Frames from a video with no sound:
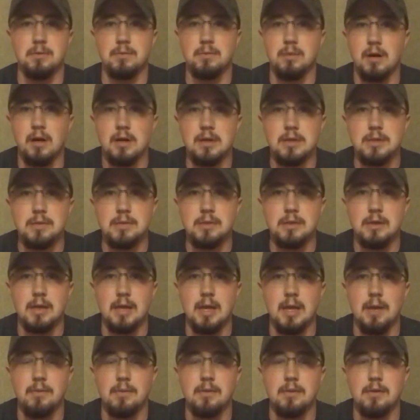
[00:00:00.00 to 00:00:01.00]
possibly
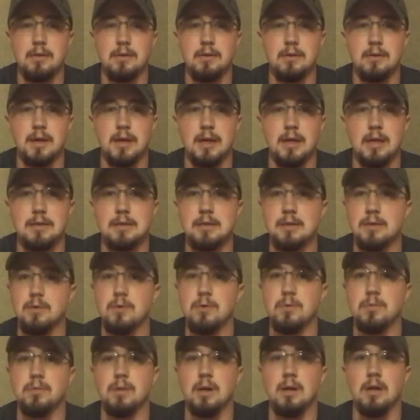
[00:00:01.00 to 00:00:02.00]
happening in your house, I
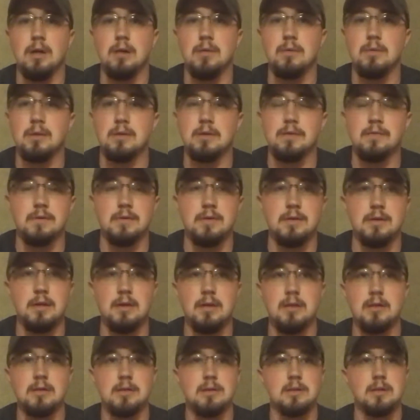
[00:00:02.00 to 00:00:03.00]
hope not, but if it
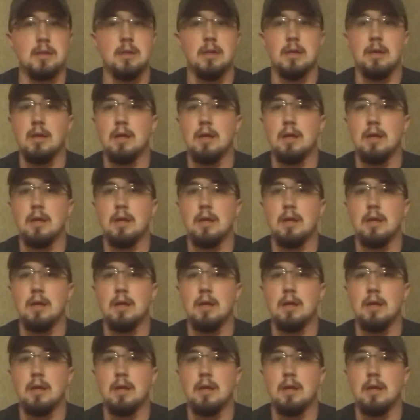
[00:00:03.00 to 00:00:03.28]
does,